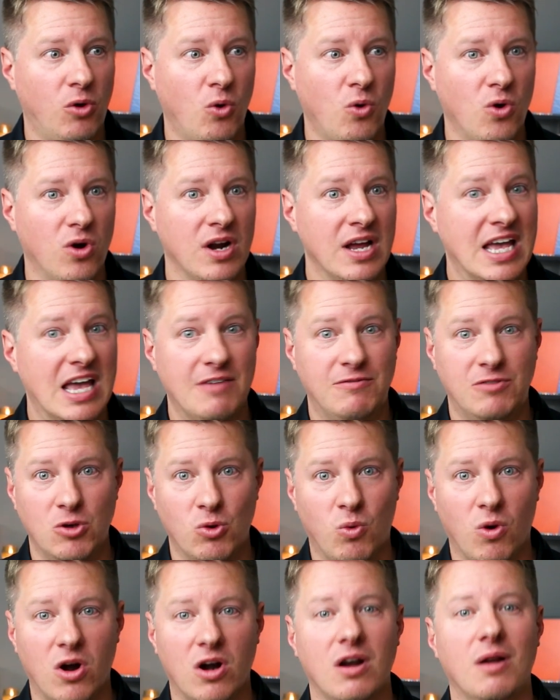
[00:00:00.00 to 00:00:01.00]
or if
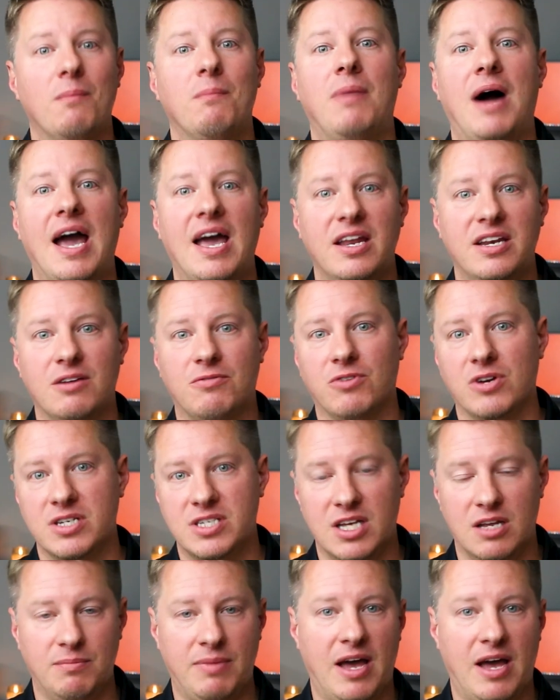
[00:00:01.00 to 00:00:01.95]
you weren't, buy a different 10